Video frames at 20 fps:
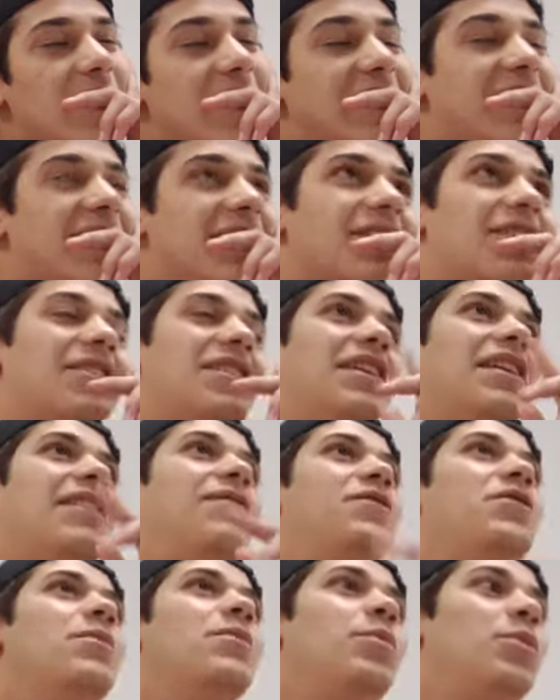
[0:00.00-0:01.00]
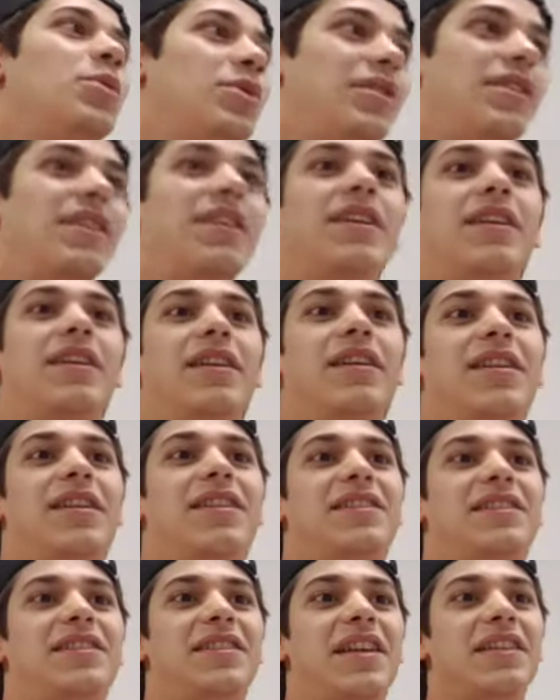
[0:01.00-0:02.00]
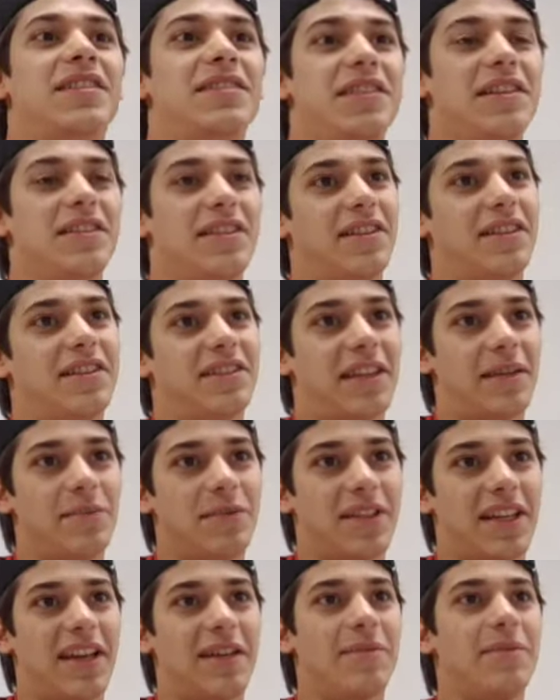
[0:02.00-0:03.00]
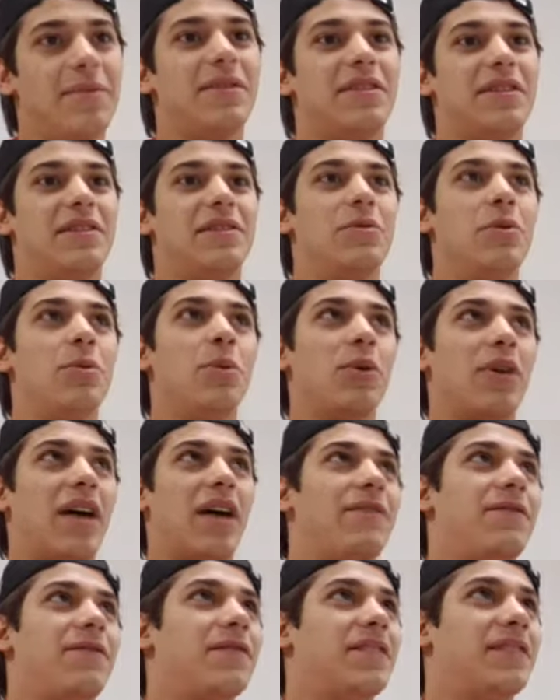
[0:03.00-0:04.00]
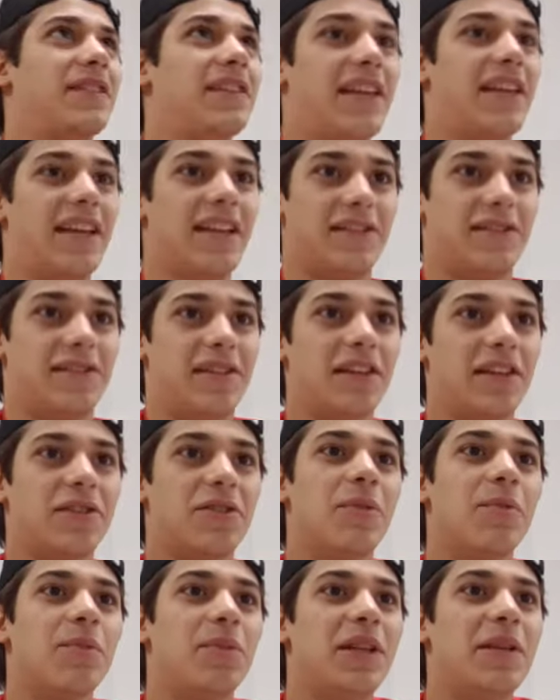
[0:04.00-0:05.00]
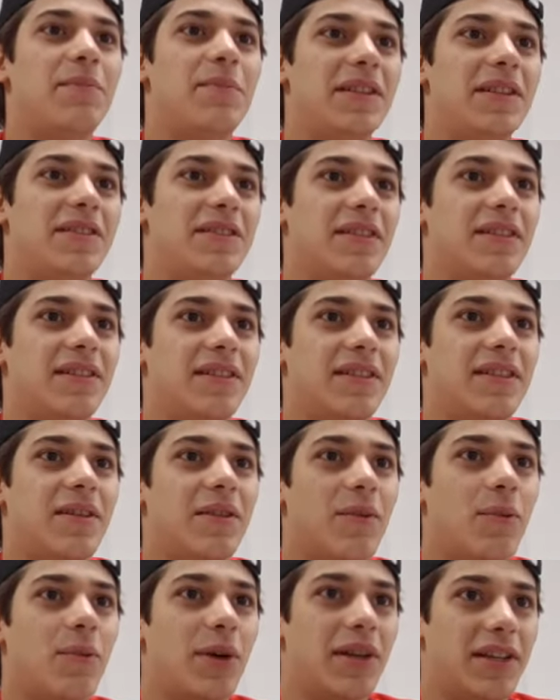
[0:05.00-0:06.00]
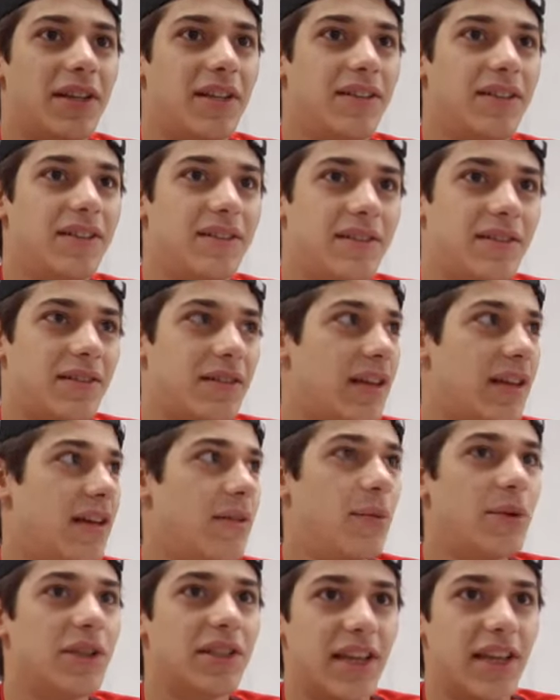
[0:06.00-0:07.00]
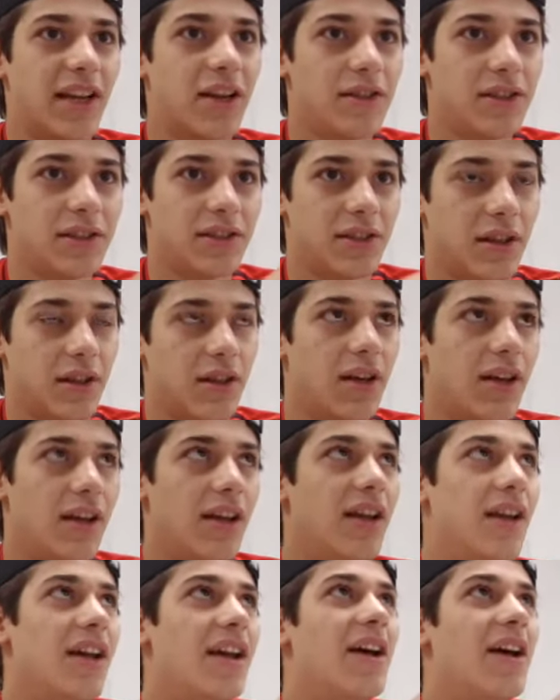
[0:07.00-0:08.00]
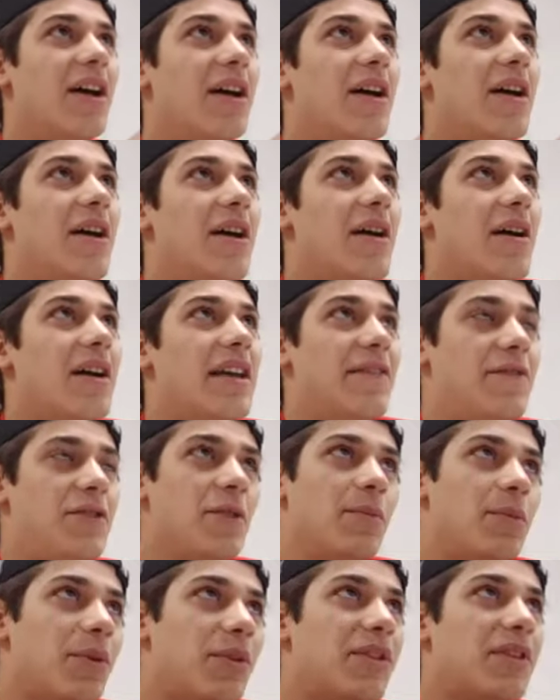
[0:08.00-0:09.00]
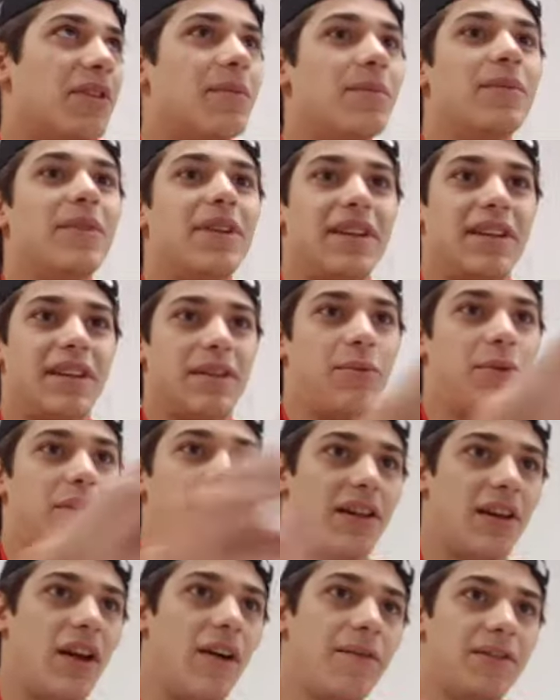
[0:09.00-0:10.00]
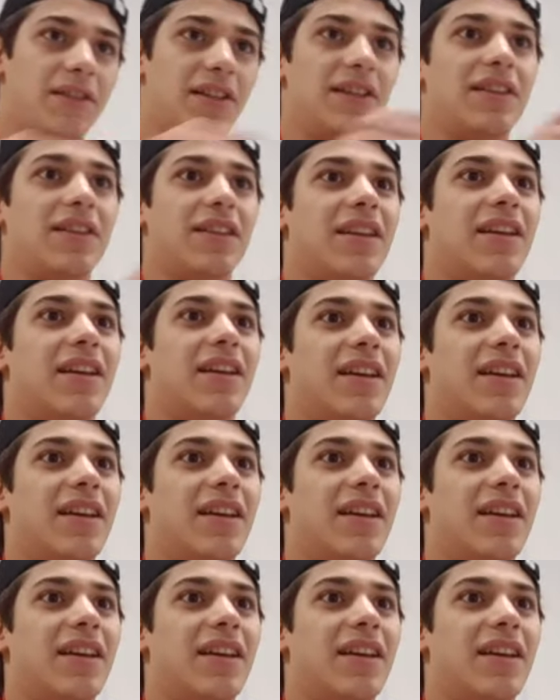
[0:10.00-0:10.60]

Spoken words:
because if you put the CNCs at the same time, you will have six complete pieces when the cycle is done. If you put them with an offset,